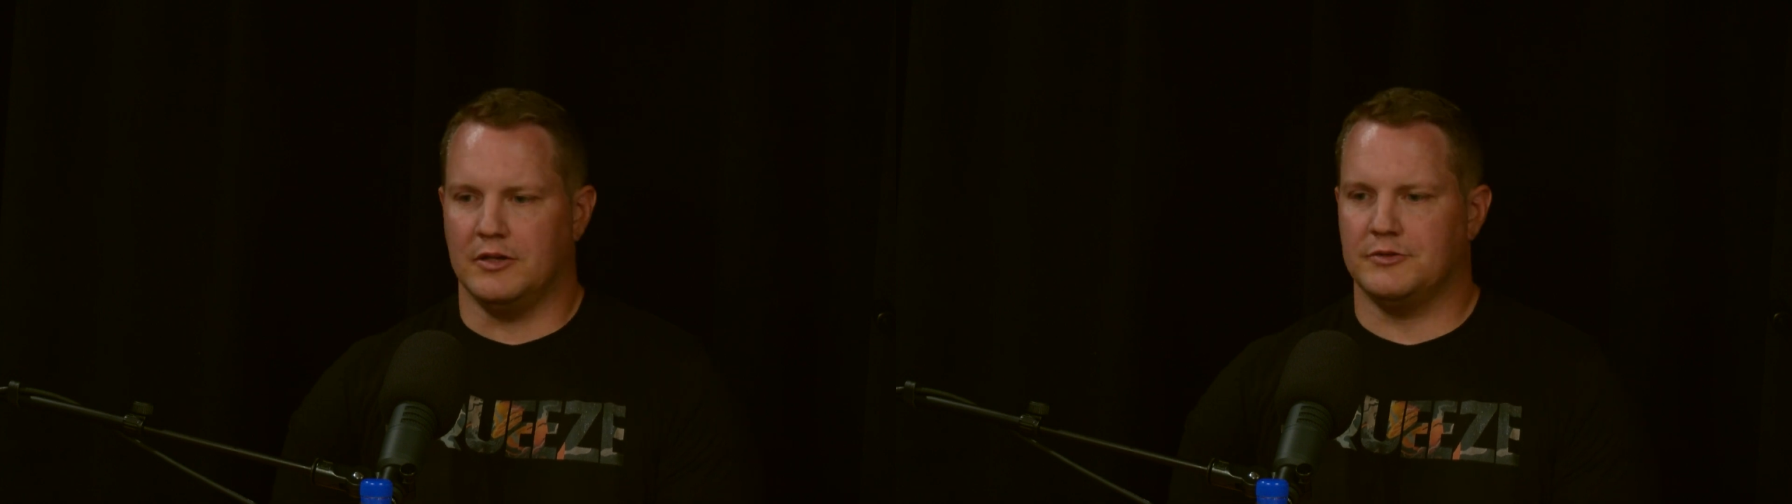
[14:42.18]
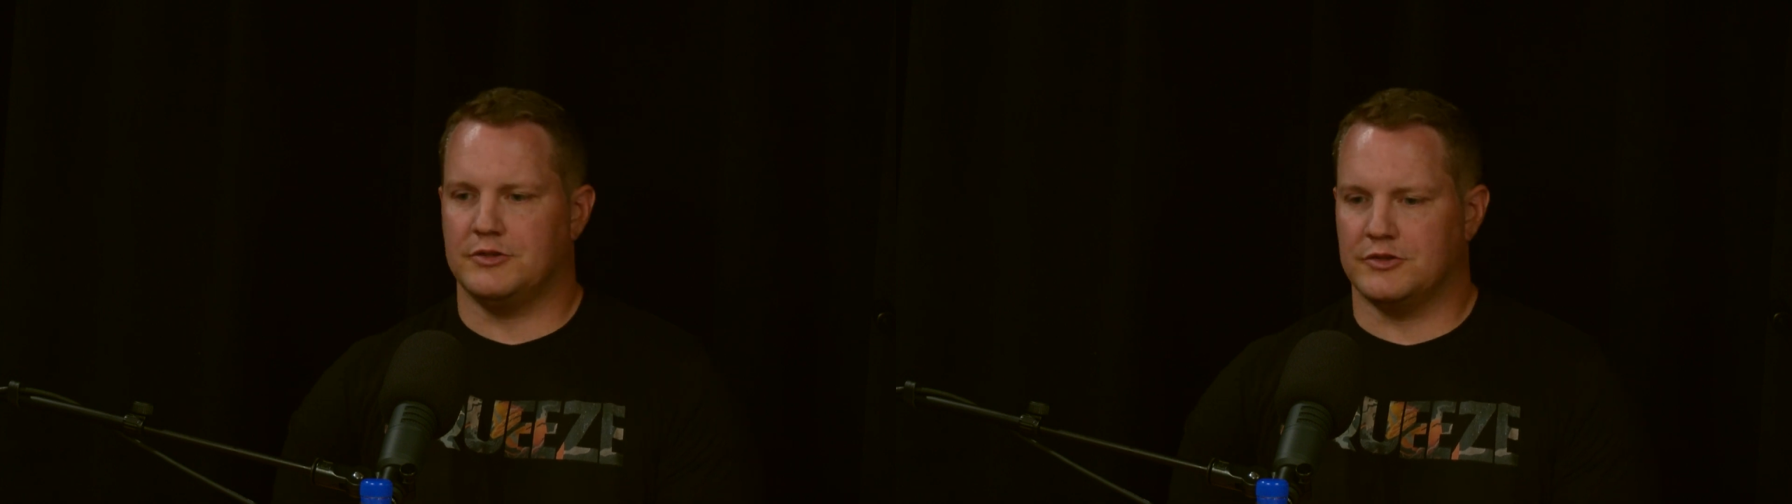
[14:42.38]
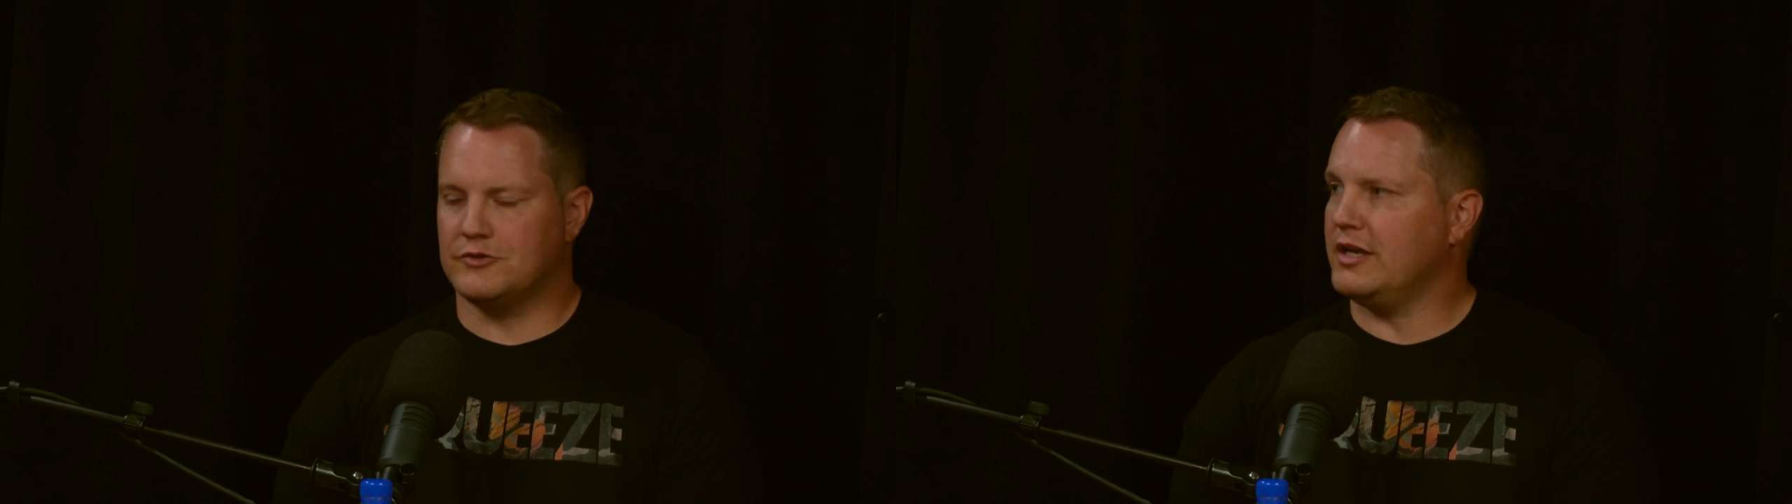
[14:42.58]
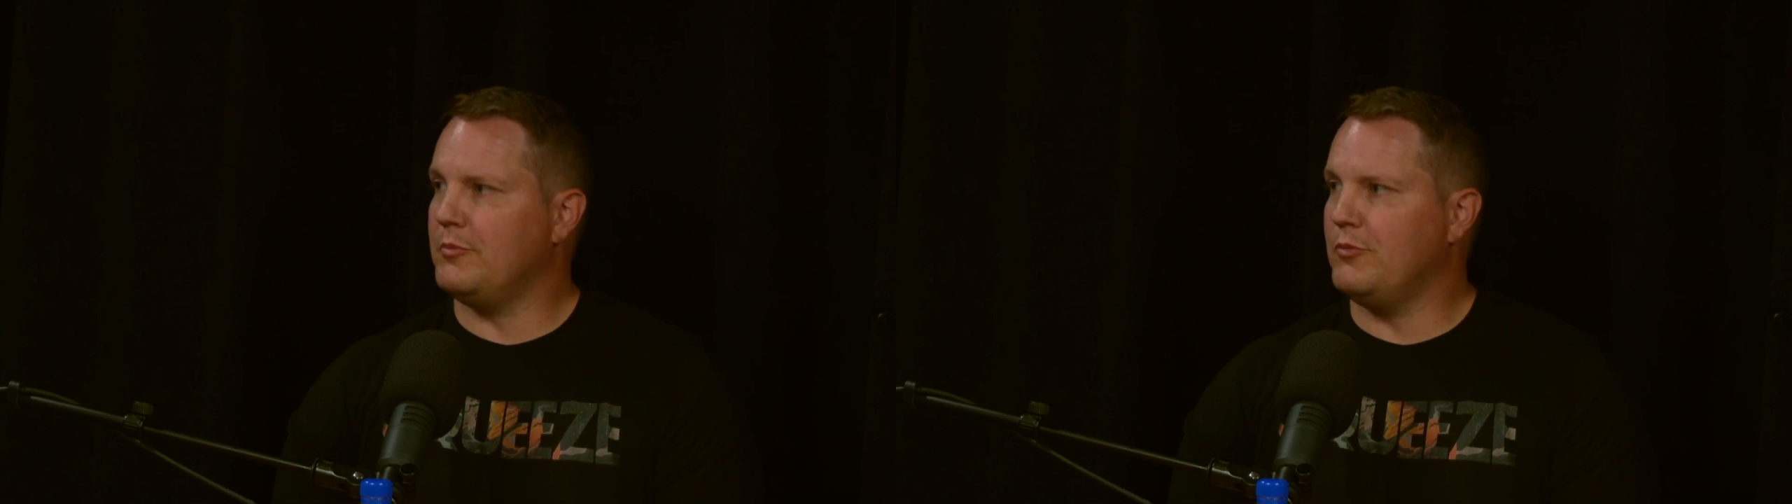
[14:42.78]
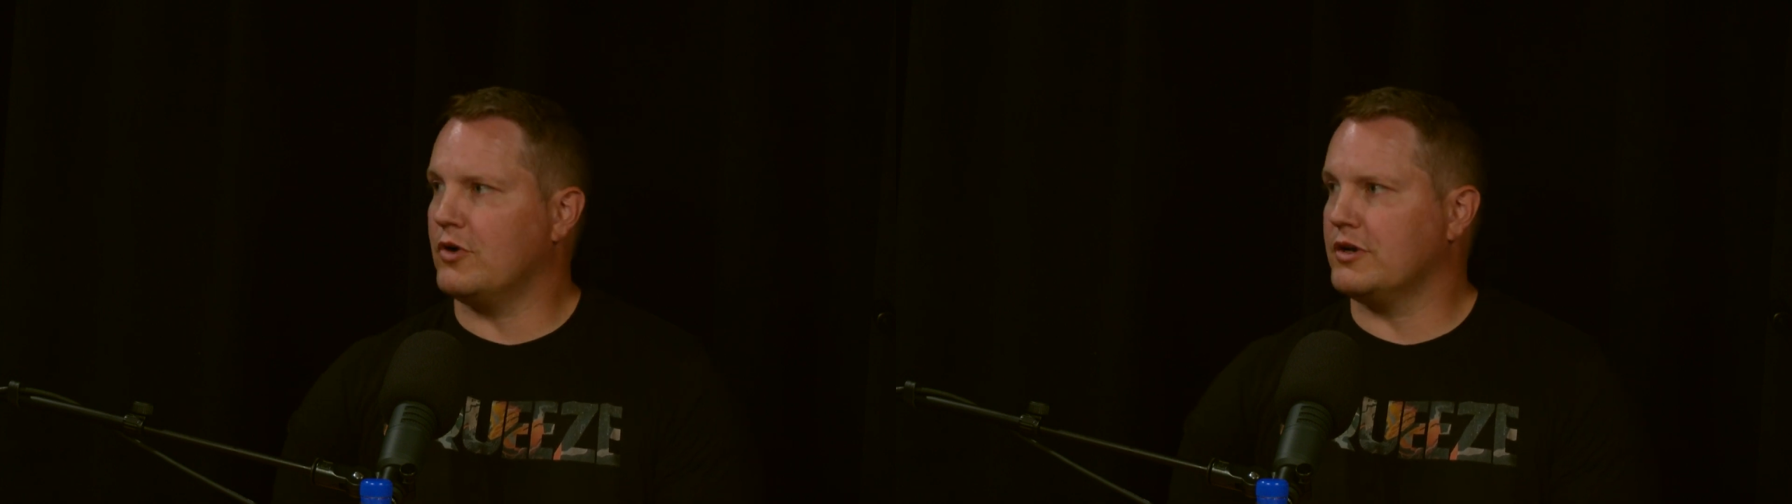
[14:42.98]
just straight
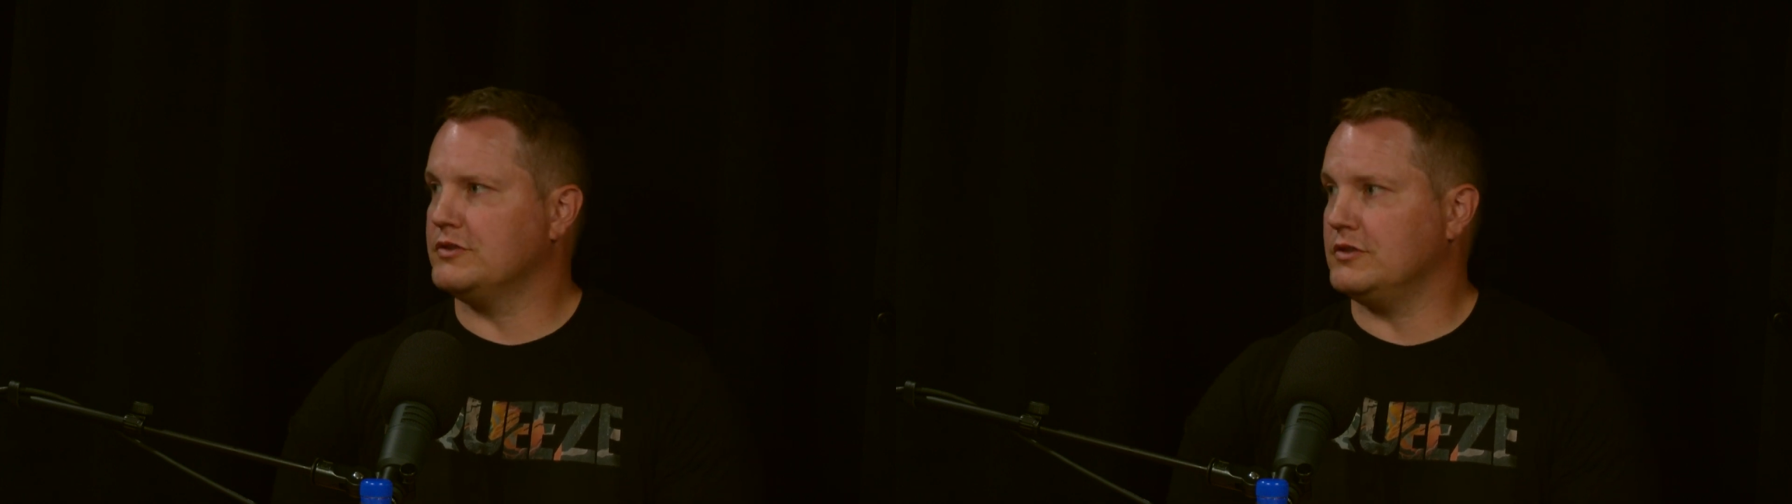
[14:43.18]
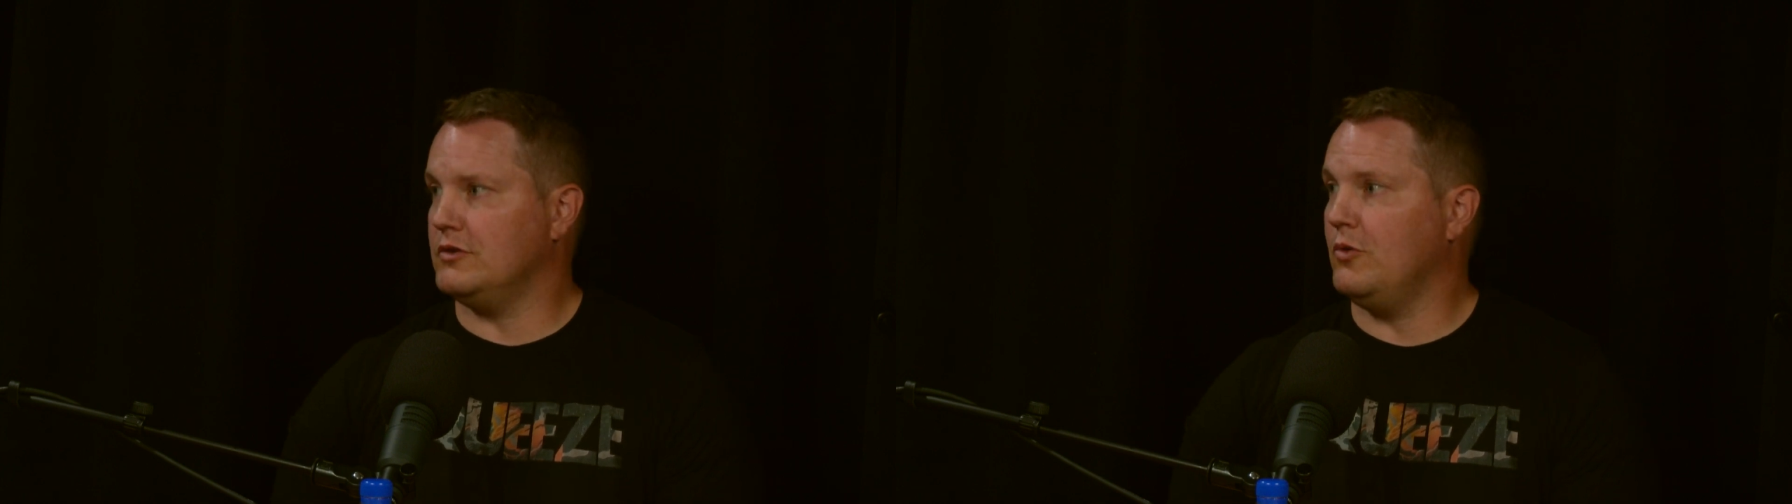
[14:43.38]
up mortgage to